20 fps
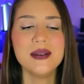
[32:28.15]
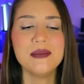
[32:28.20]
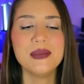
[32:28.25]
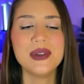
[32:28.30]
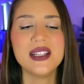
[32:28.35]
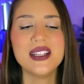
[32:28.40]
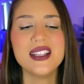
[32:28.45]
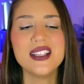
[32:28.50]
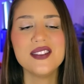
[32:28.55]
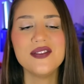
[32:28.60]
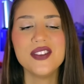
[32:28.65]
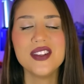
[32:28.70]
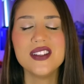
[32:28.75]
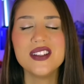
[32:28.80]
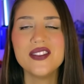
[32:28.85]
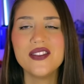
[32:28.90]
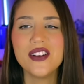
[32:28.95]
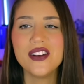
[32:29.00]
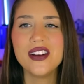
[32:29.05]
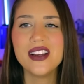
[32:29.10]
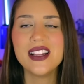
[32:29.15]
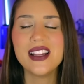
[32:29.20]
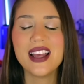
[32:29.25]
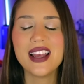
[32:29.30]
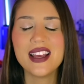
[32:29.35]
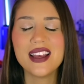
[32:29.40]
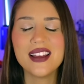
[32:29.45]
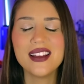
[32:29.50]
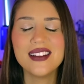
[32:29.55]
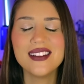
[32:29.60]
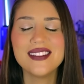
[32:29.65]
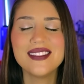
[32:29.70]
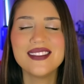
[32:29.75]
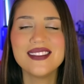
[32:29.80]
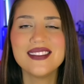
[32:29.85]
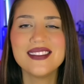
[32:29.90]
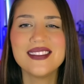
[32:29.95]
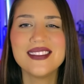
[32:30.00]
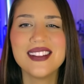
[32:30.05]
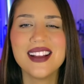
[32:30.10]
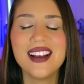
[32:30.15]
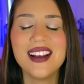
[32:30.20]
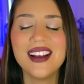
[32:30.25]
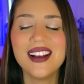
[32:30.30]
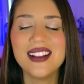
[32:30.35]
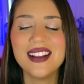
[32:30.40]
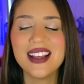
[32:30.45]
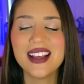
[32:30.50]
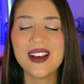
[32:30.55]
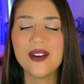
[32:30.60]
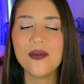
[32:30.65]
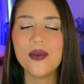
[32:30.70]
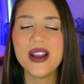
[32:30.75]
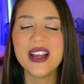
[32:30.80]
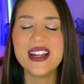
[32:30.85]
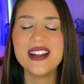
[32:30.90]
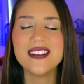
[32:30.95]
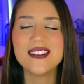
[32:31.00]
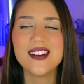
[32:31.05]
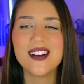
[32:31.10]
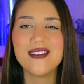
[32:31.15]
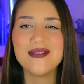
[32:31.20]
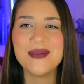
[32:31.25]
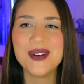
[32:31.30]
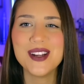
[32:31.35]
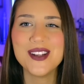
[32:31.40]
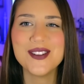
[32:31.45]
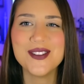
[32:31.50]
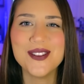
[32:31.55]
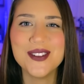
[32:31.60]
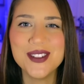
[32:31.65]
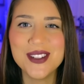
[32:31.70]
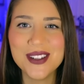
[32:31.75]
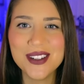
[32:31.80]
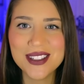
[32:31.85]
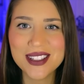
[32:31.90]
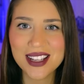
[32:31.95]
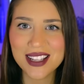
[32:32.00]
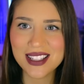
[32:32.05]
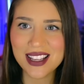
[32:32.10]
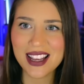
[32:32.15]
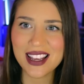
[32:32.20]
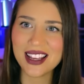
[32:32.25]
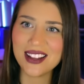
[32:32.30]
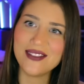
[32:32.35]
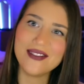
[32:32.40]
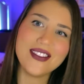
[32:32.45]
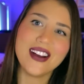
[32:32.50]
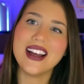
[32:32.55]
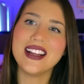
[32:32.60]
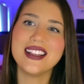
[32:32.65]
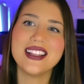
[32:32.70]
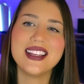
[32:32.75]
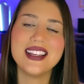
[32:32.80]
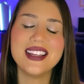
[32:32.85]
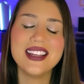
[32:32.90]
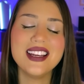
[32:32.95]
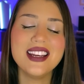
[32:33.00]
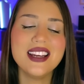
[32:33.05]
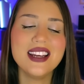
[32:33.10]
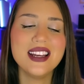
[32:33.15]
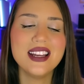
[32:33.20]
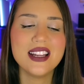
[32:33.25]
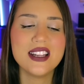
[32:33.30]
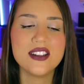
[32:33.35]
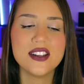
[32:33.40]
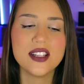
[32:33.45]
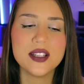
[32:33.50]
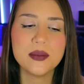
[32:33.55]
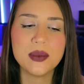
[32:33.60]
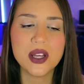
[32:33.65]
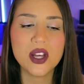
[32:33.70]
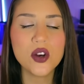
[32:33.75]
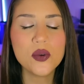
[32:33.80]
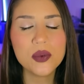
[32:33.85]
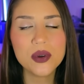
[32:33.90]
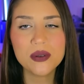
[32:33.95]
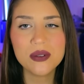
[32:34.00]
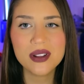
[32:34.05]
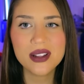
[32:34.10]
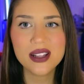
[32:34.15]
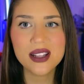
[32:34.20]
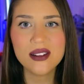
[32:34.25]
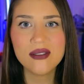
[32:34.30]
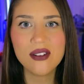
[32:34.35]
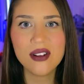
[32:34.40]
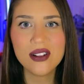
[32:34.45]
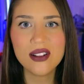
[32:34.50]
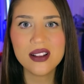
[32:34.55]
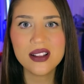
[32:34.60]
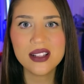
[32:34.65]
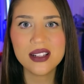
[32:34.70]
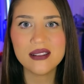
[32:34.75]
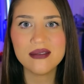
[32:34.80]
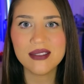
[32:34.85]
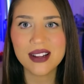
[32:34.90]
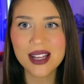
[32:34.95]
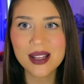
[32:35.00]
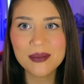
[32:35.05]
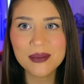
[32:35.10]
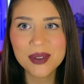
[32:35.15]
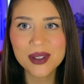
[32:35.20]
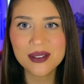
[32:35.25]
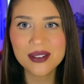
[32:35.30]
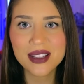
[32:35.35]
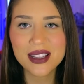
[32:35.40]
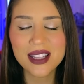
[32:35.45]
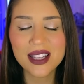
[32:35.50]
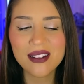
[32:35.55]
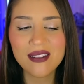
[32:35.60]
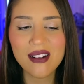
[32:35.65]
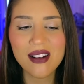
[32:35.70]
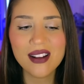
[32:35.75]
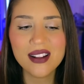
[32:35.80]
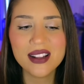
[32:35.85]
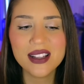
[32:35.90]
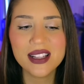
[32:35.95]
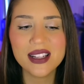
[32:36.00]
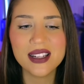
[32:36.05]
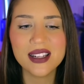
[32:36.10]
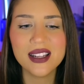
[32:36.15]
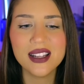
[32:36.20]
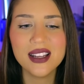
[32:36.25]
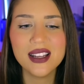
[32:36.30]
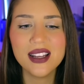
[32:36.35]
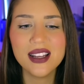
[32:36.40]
but this feels very like a weight is off my shoulders because I can finally just be open with you all and ramble with you all and